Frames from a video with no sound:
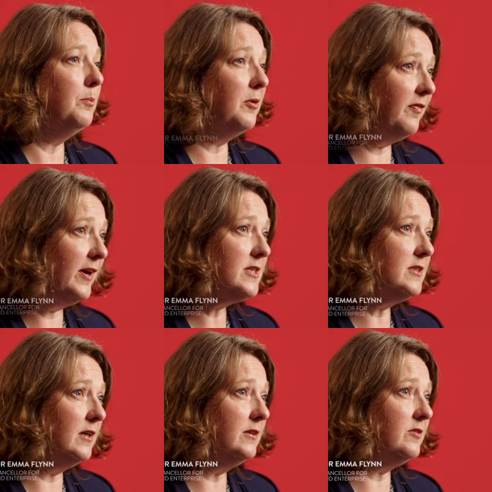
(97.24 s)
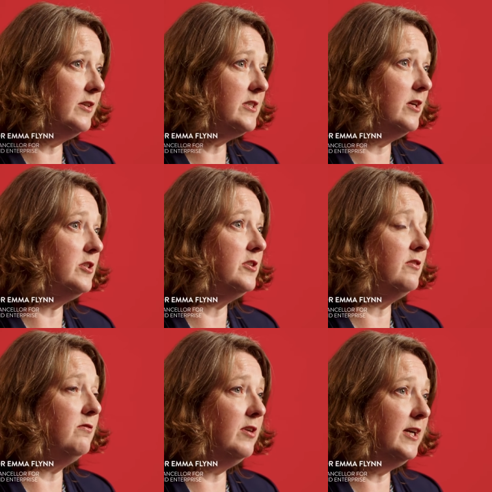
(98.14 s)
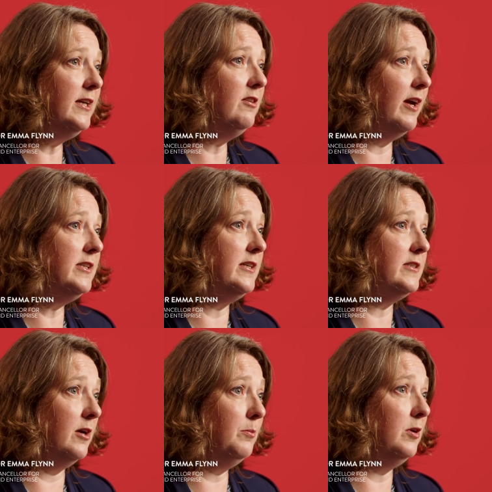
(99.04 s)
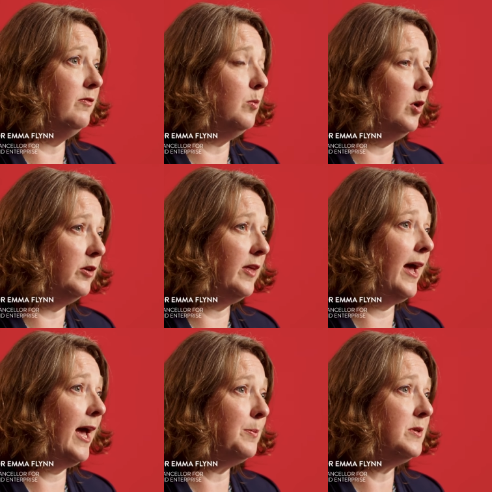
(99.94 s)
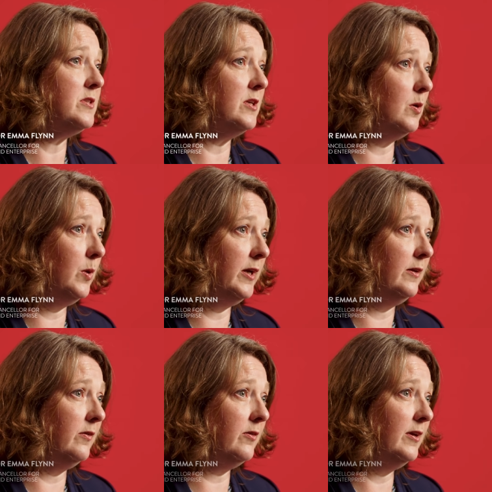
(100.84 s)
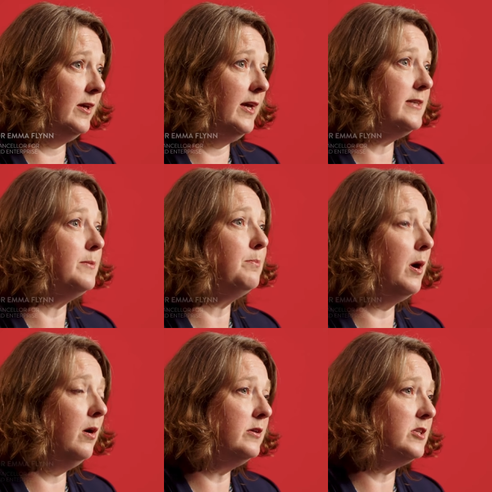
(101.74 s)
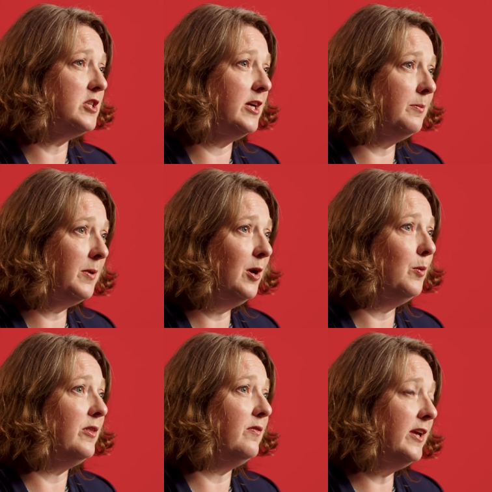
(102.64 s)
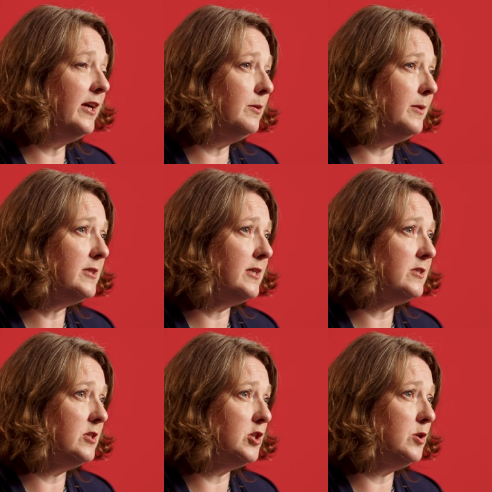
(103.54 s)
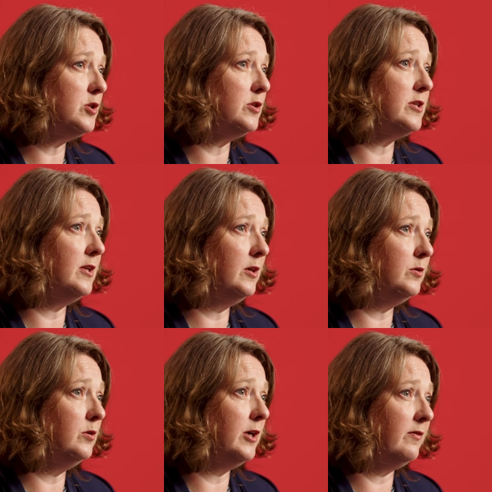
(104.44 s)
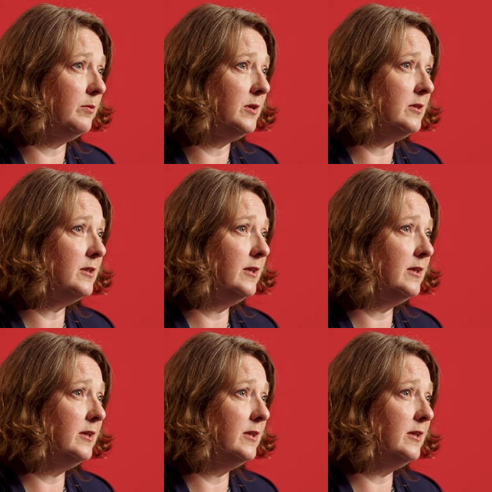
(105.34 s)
Professor Duong's research is a really great example of the work that happens at Queen's. It's in partnership with Vietnamese institutions and local government.